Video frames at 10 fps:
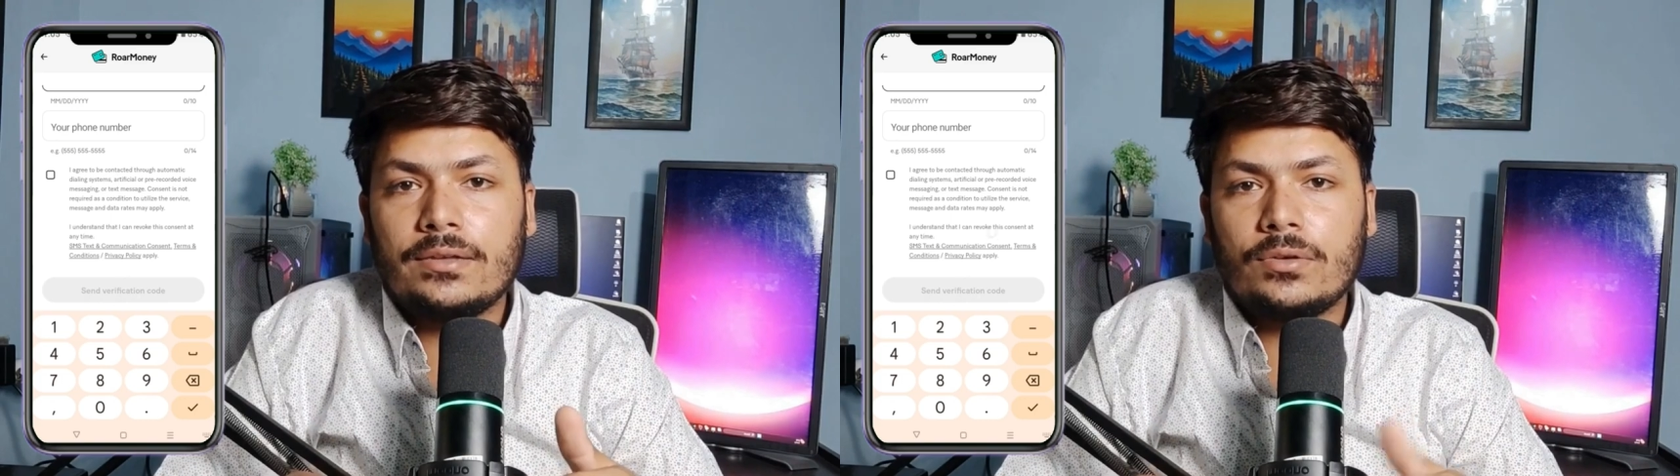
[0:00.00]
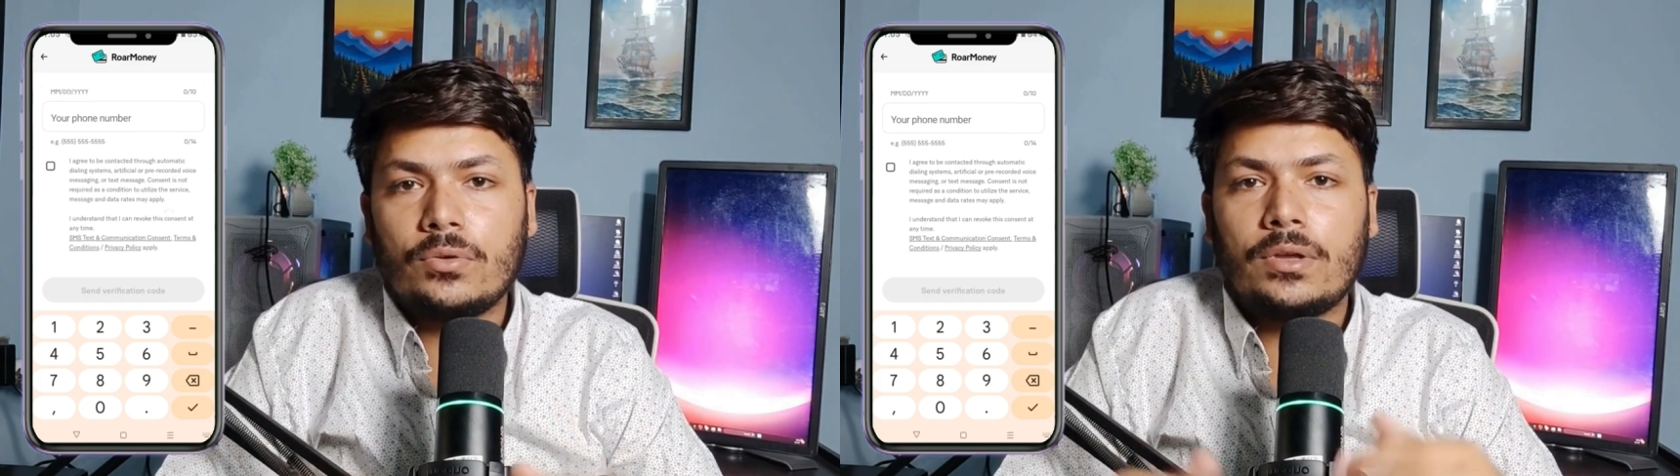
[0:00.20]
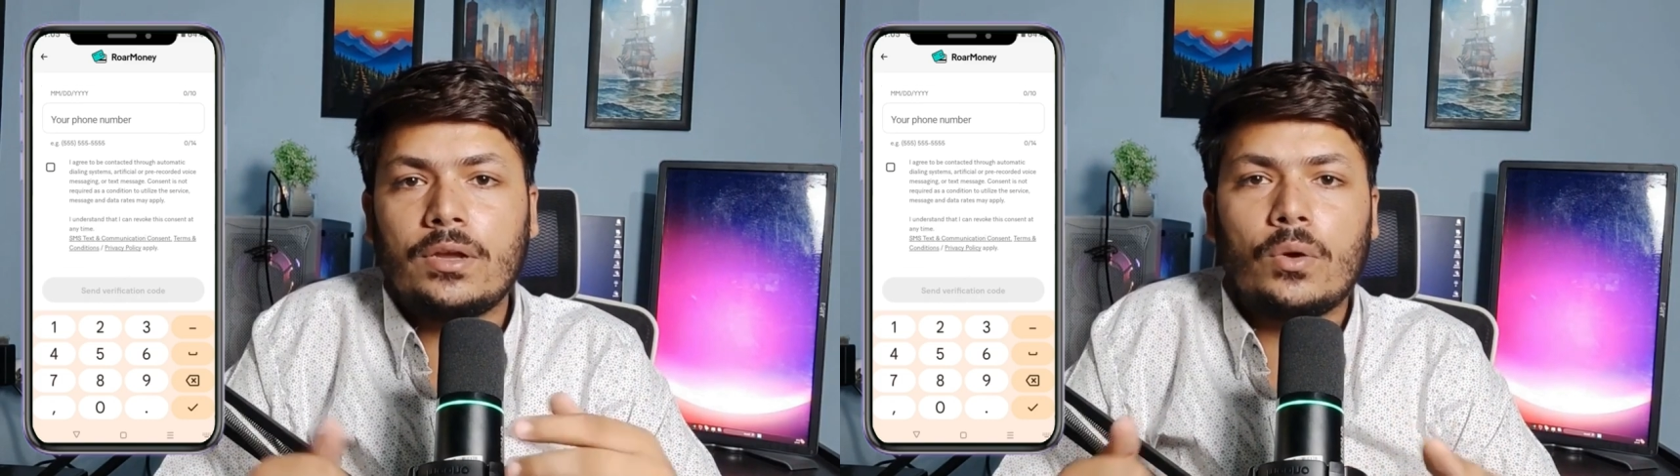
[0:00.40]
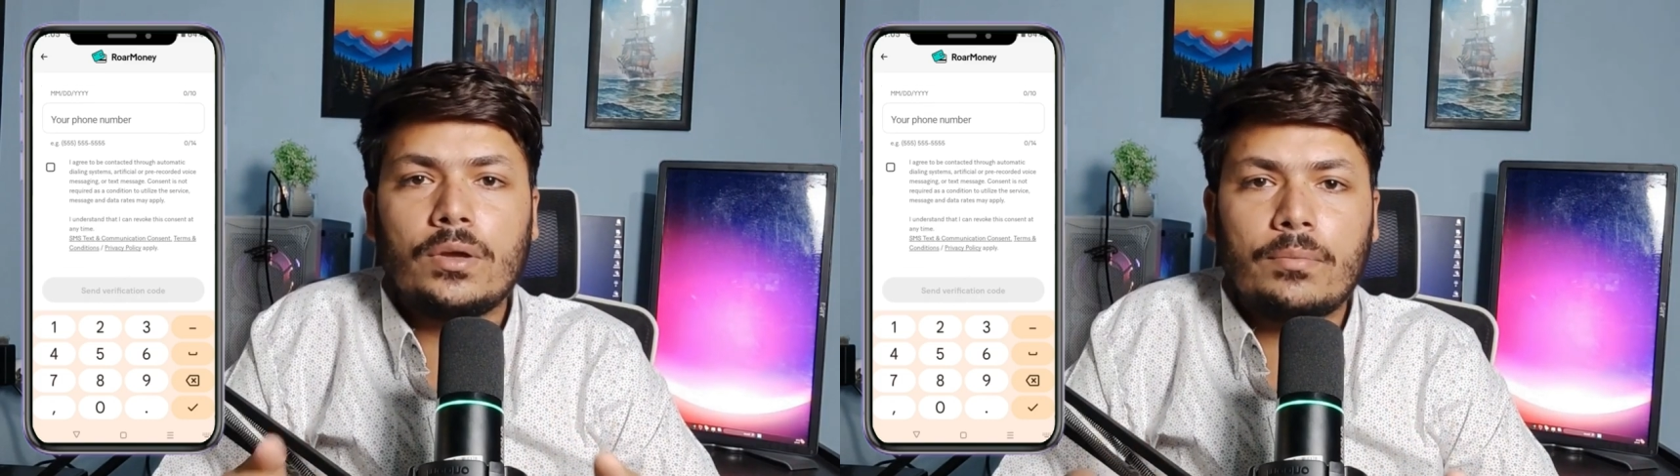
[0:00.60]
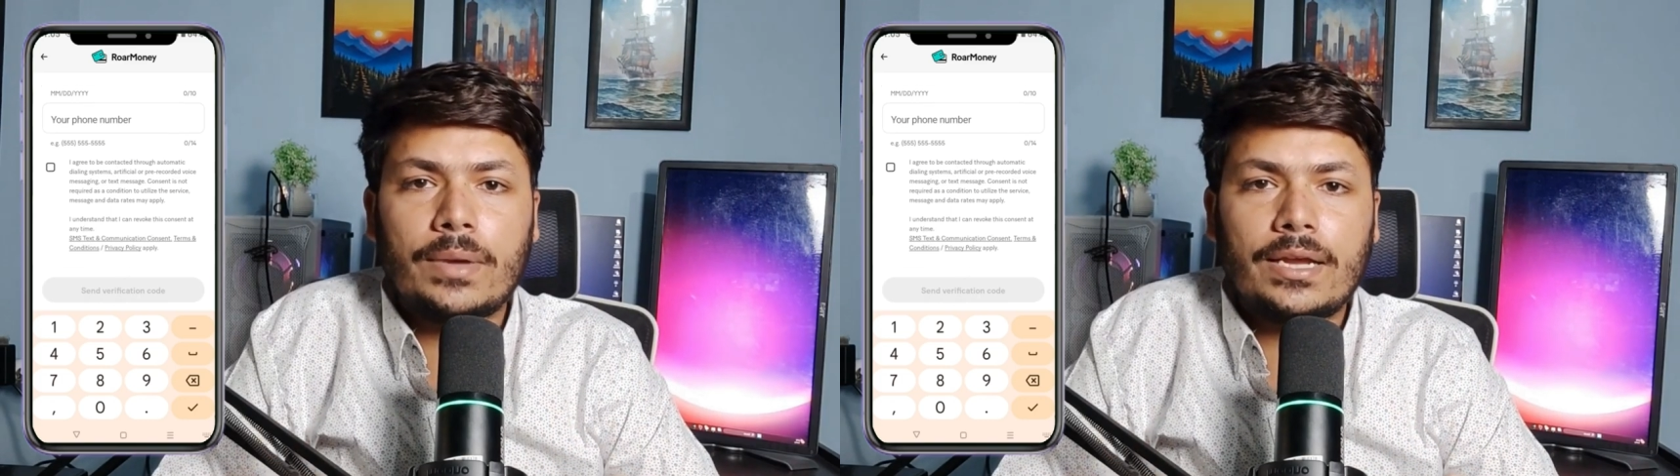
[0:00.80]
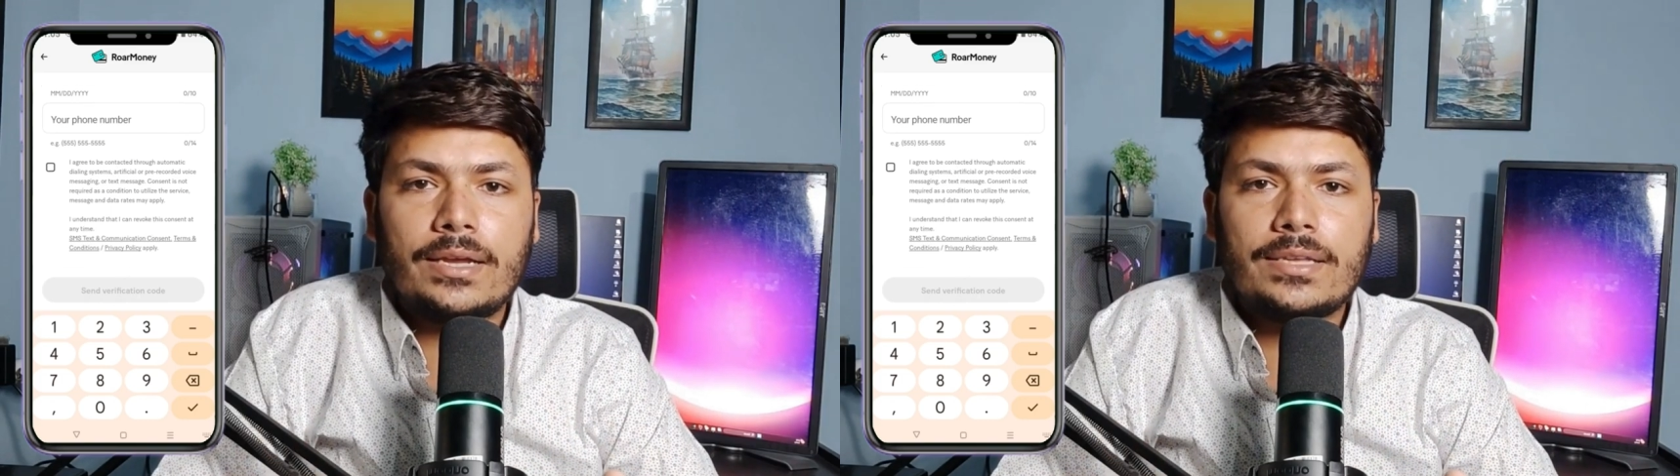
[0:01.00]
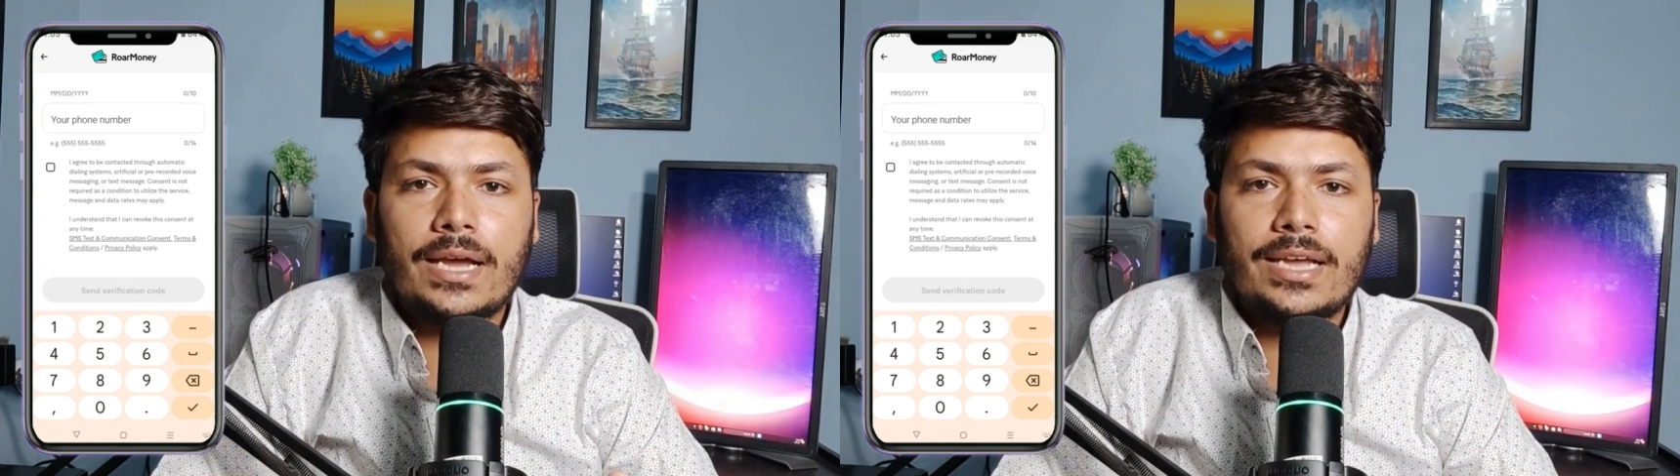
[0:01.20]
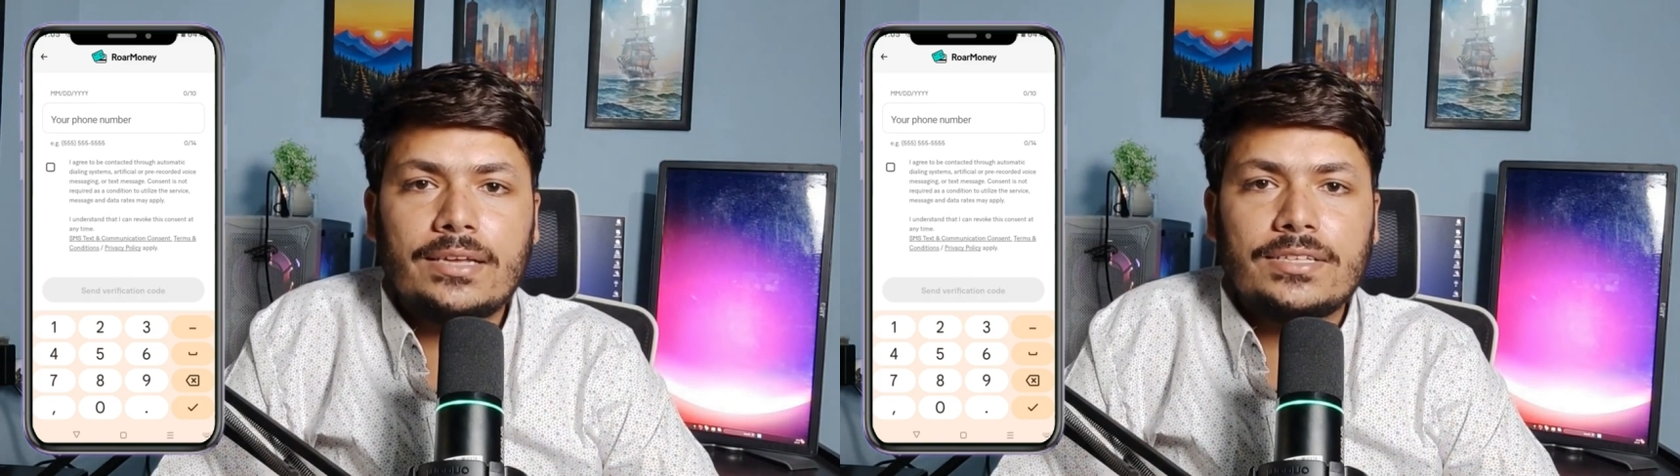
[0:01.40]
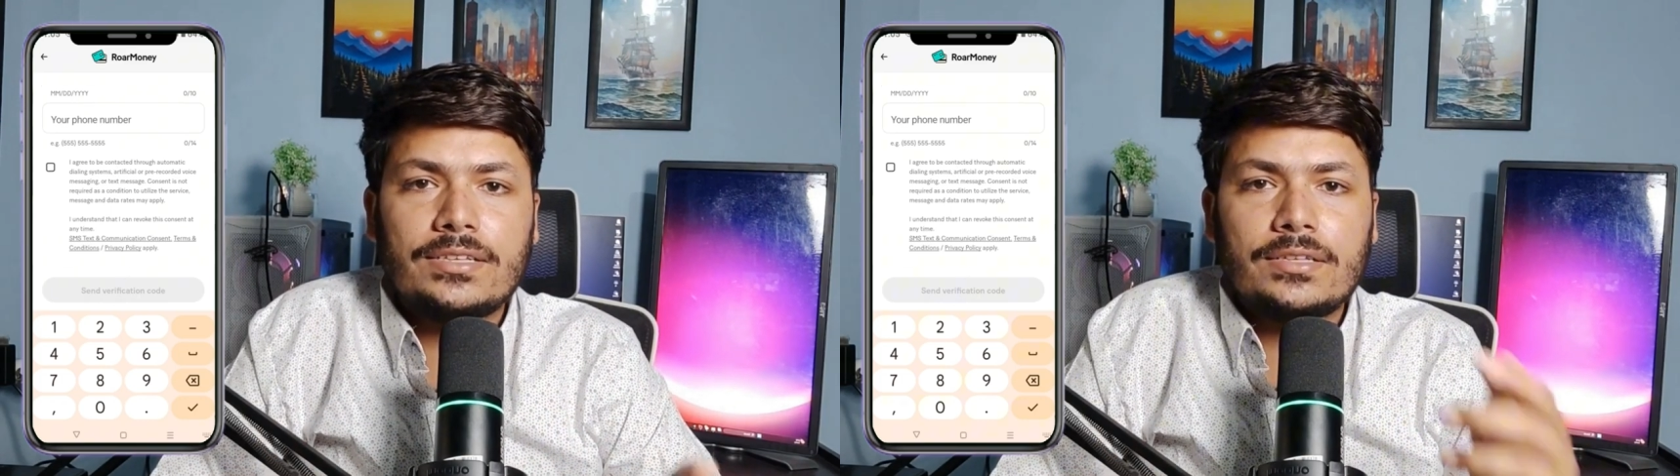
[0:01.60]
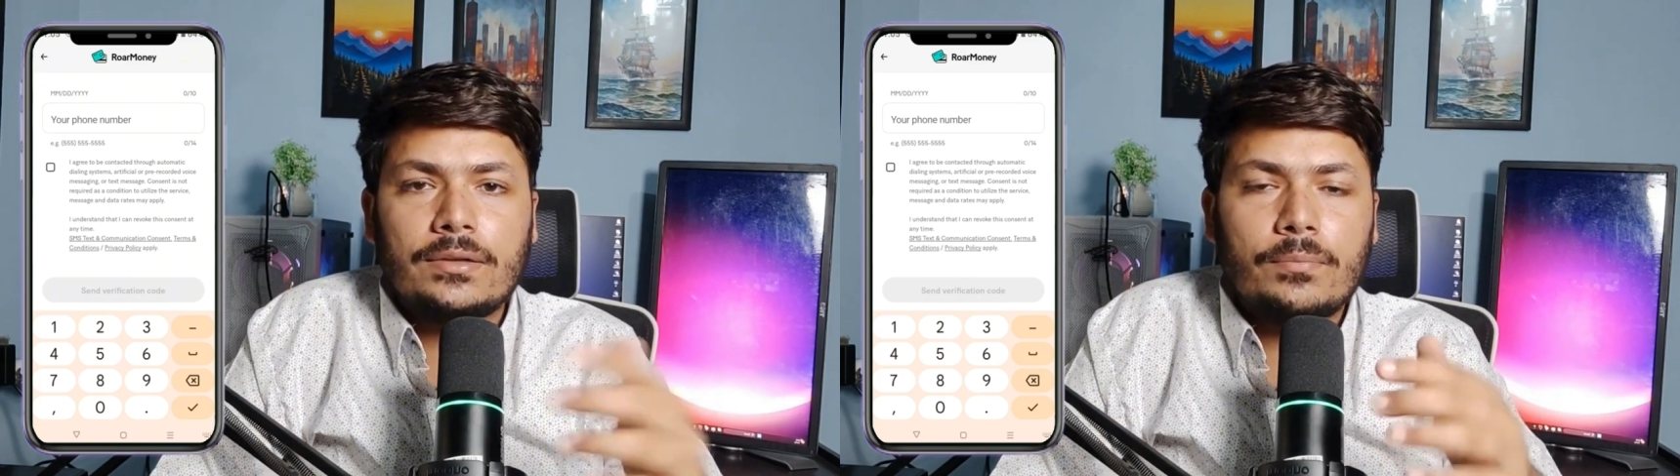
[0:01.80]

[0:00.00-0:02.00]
through the automatic dialing system.